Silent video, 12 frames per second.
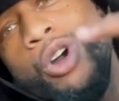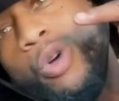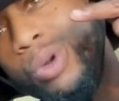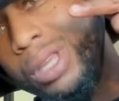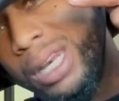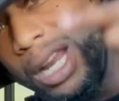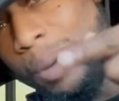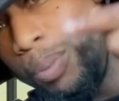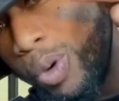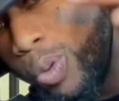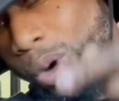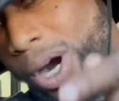with the number
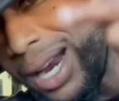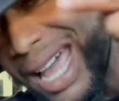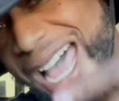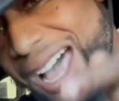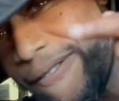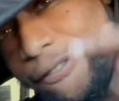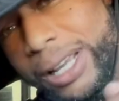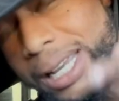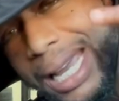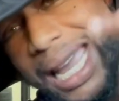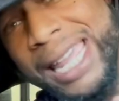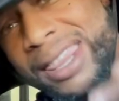one athlete
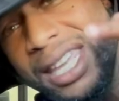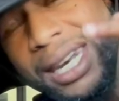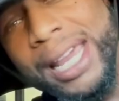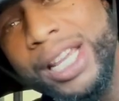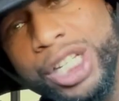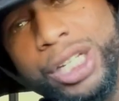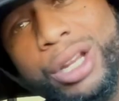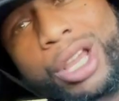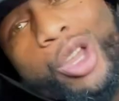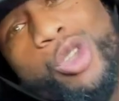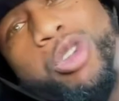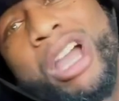in the nation,
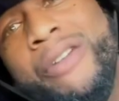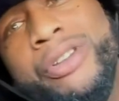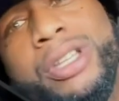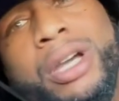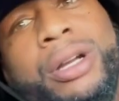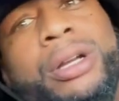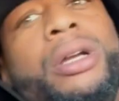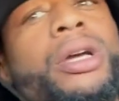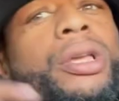Travis Hunter.